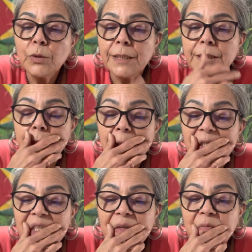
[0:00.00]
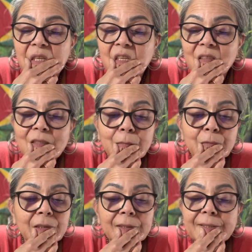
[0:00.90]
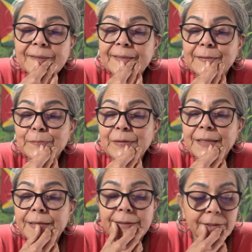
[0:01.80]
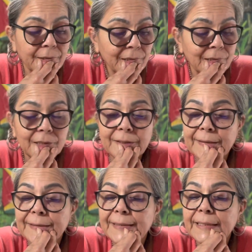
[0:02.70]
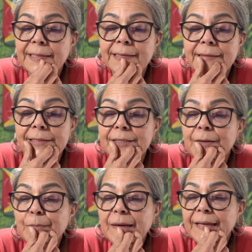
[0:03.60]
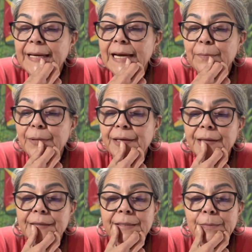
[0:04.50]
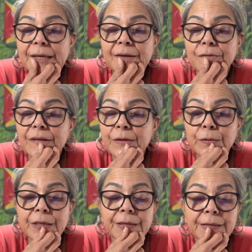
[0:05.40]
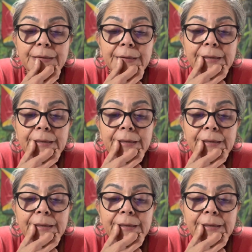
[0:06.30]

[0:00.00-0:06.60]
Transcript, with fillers: idea coming, something that's going to make somebody happy, some kind of reunion.